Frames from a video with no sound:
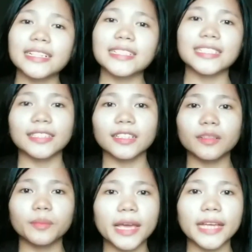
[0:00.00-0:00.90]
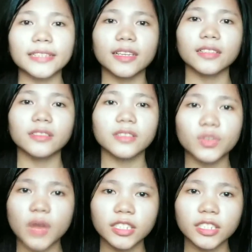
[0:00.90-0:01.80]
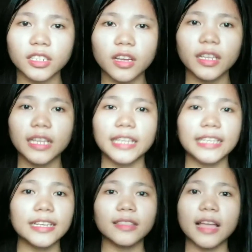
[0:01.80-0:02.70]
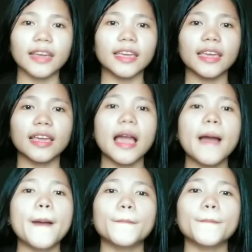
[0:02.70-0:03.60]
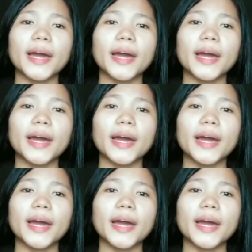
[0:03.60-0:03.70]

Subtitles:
illegal settlement and construction, illegal logging,